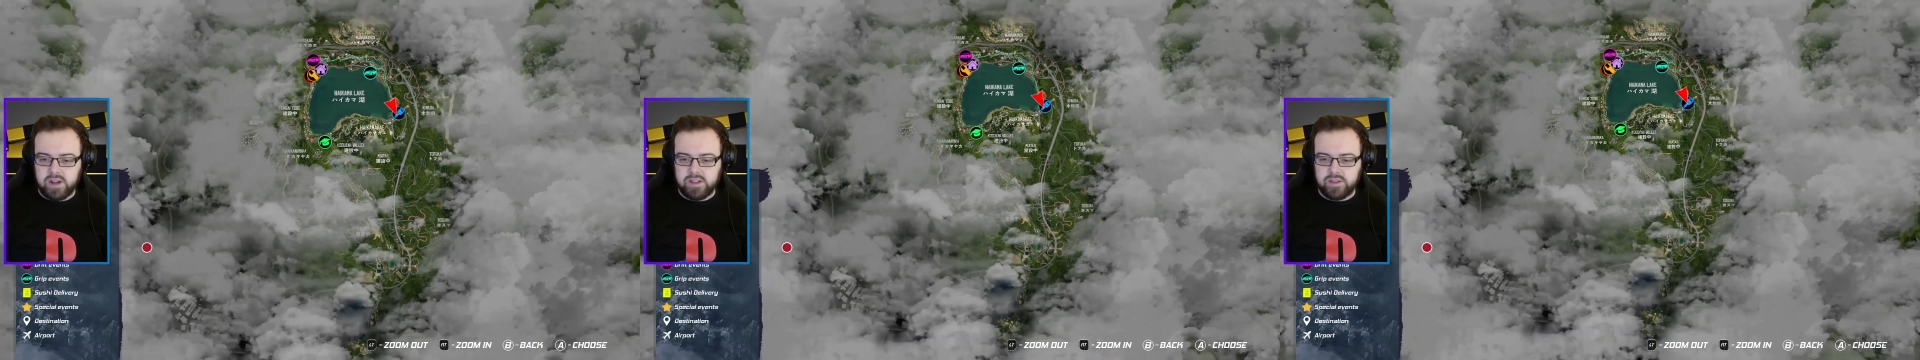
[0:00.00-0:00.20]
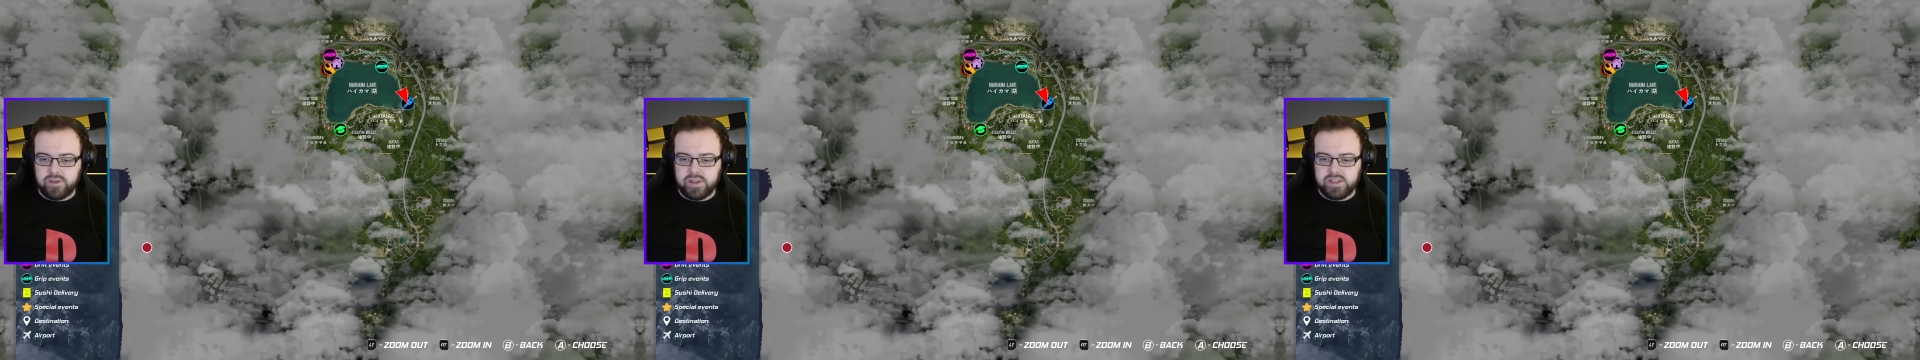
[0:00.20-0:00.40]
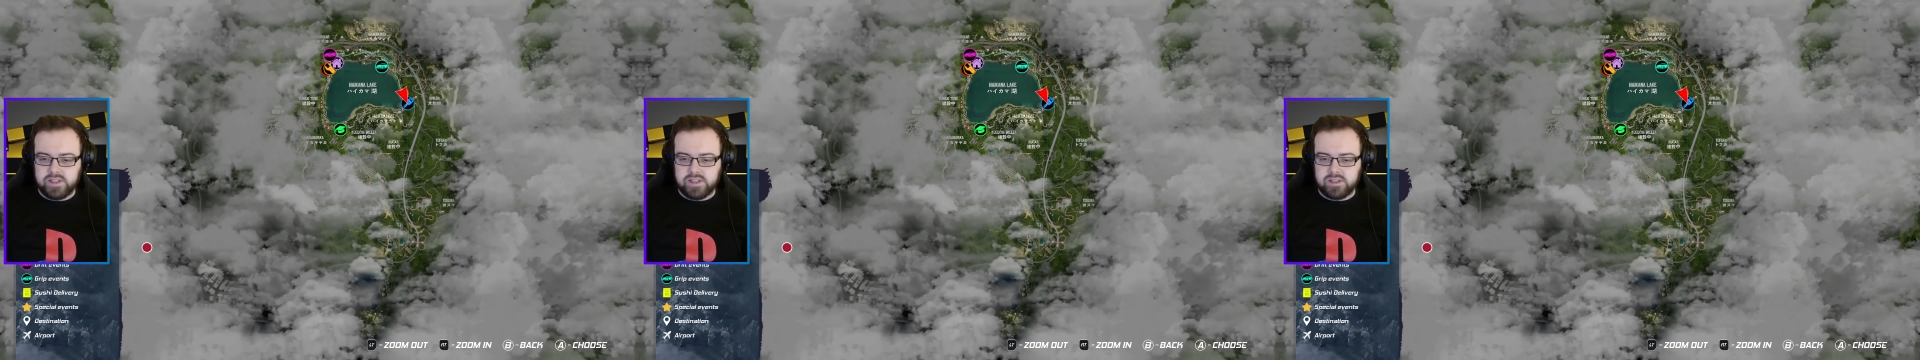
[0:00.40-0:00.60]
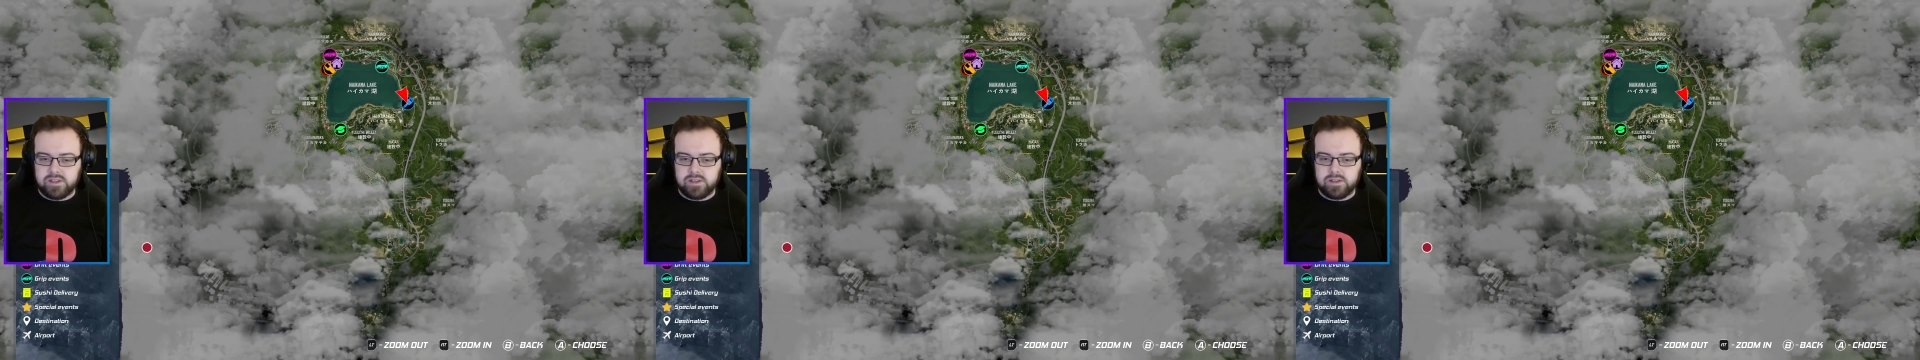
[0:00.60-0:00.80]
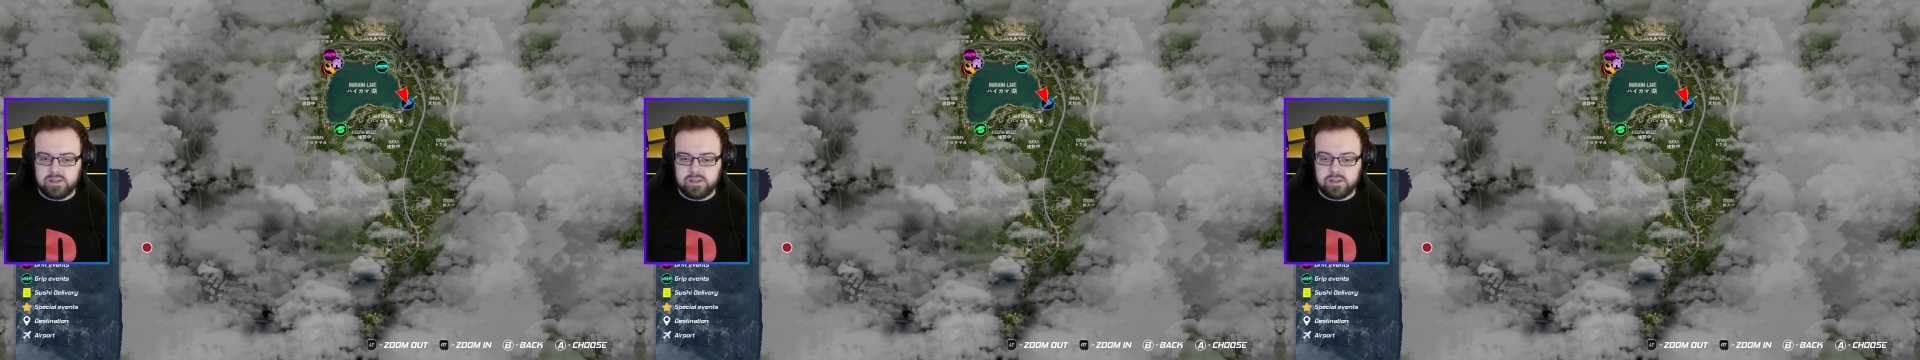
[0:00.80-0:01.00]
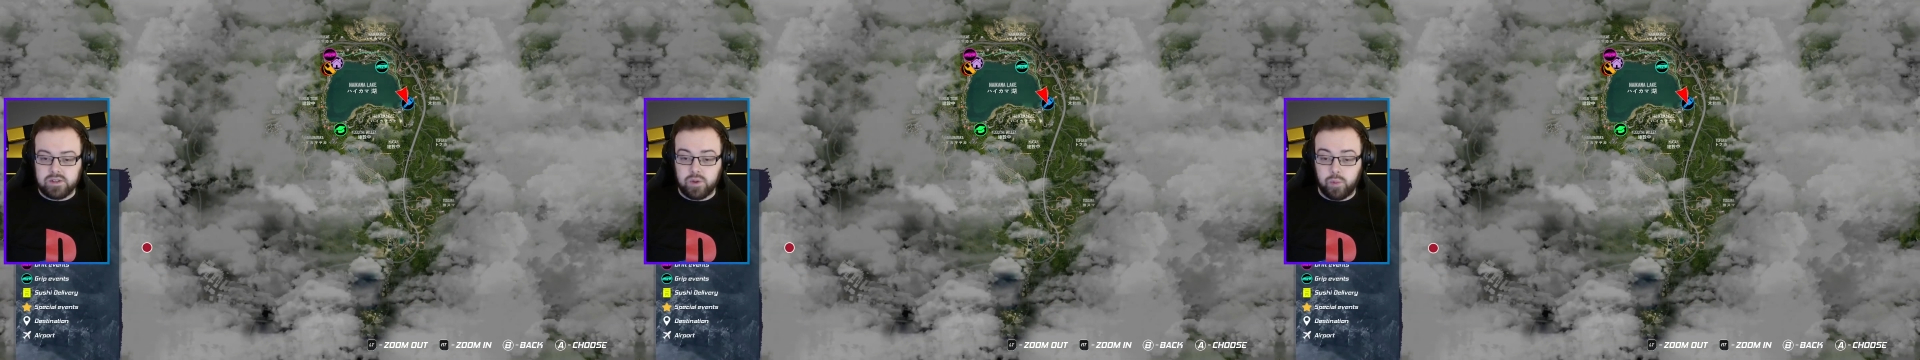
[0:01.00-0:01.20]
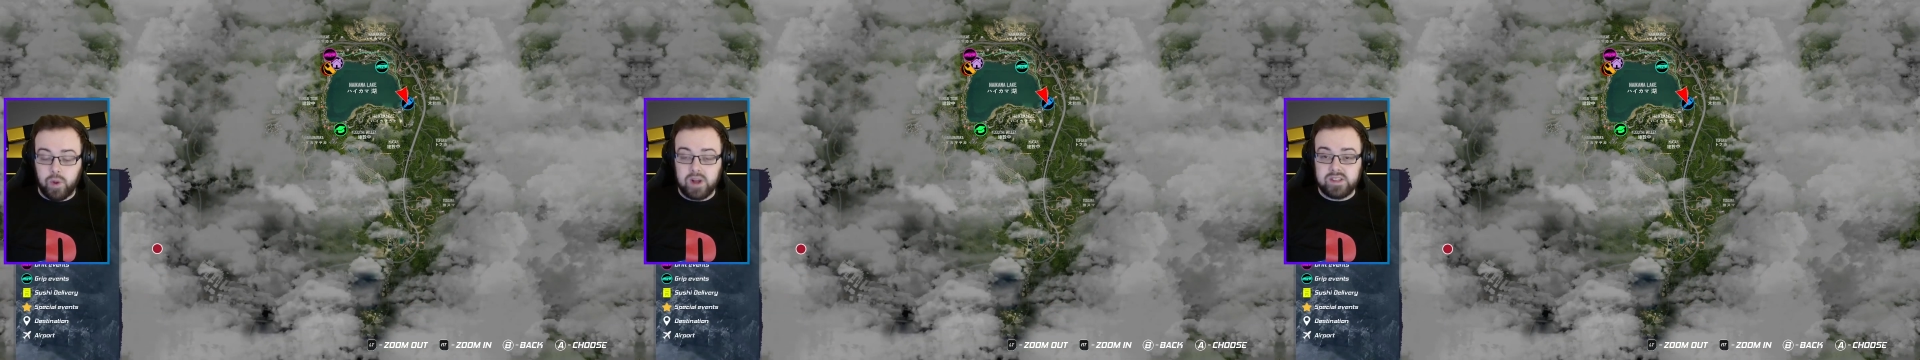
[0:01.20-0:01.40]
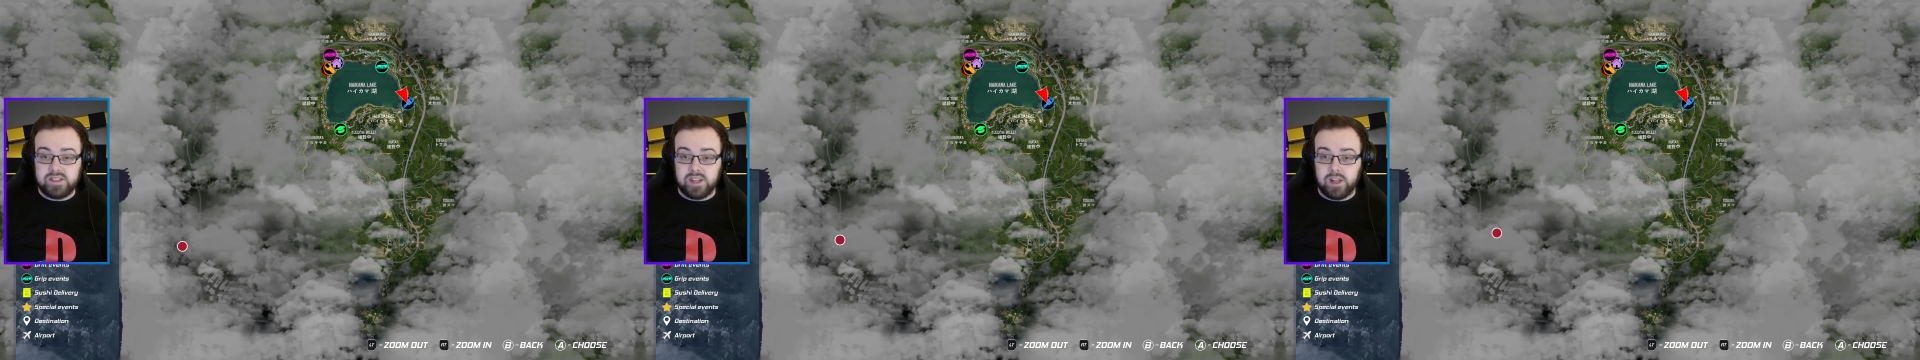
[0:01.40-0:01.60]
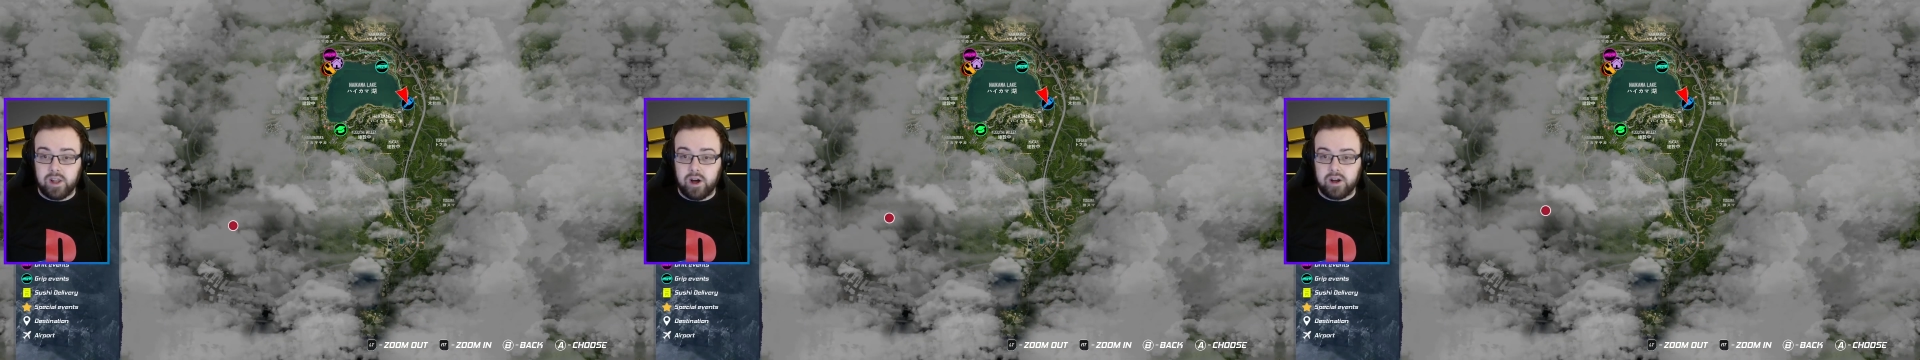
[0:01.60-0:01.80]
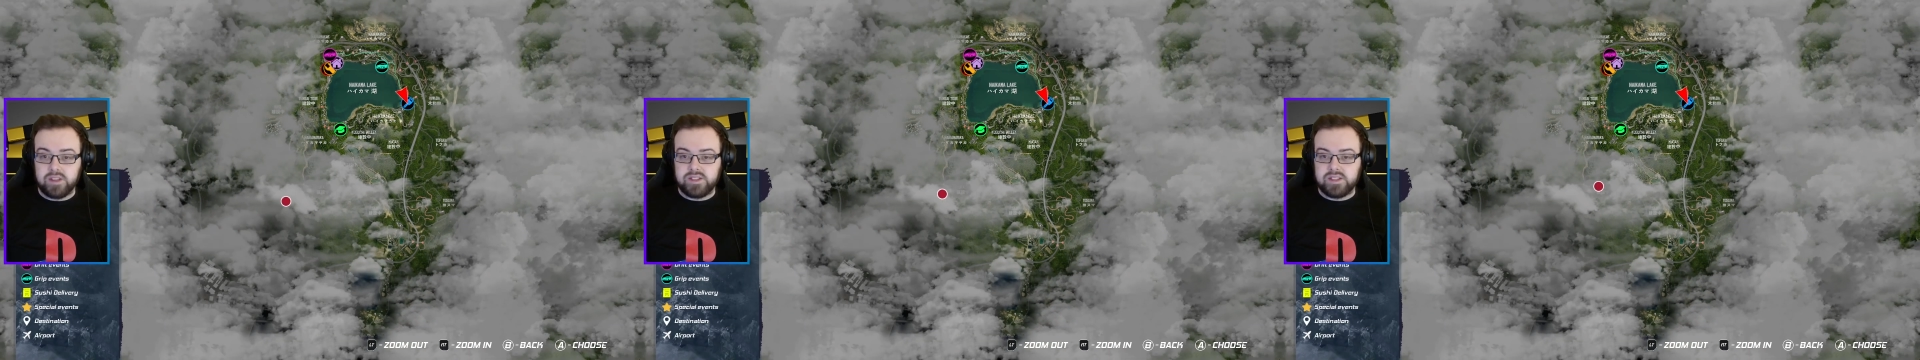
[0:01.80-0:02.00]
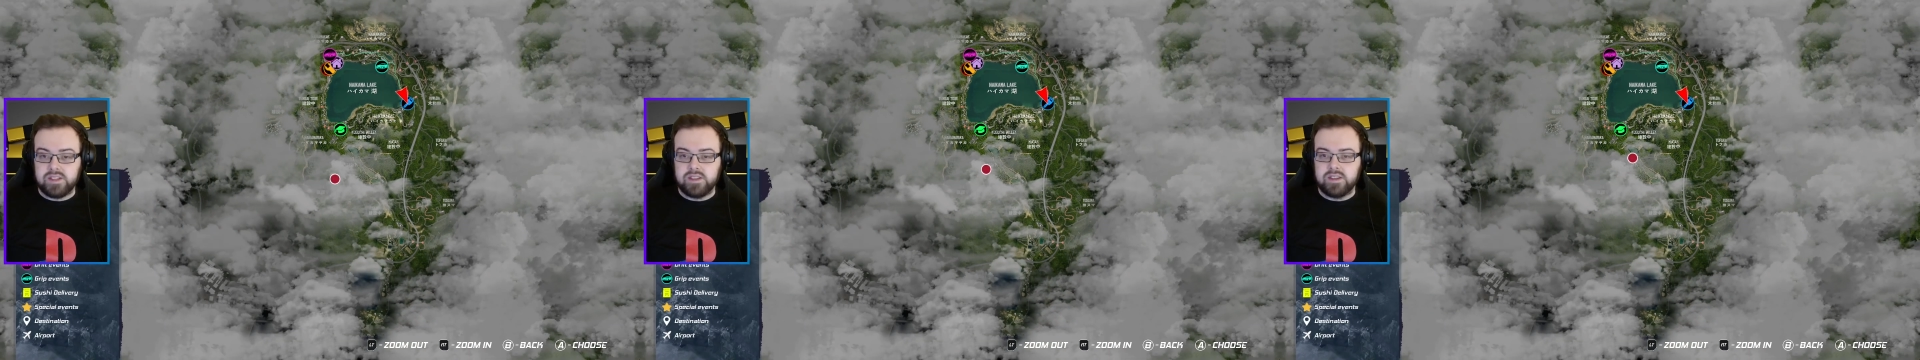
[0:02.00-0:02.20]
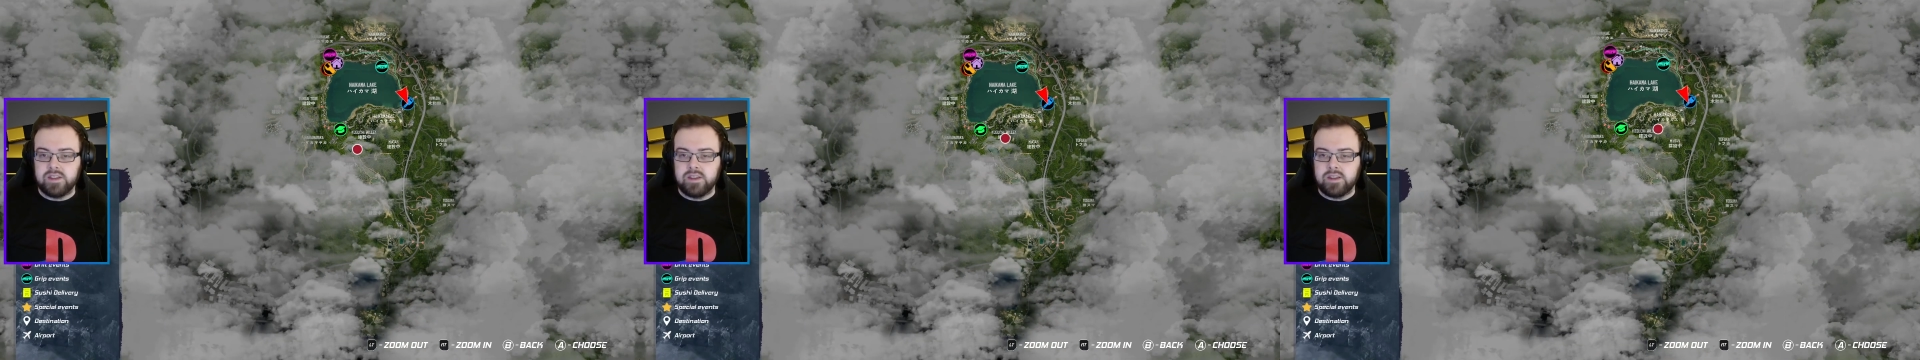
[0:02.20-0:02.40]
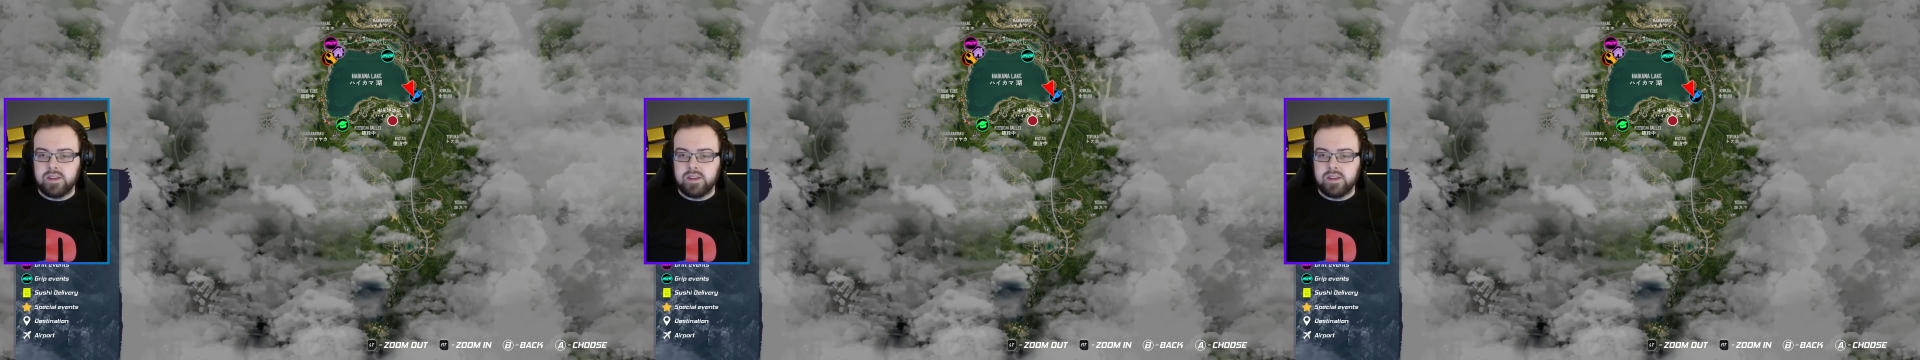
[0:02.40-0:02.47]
far. There is quite a lot.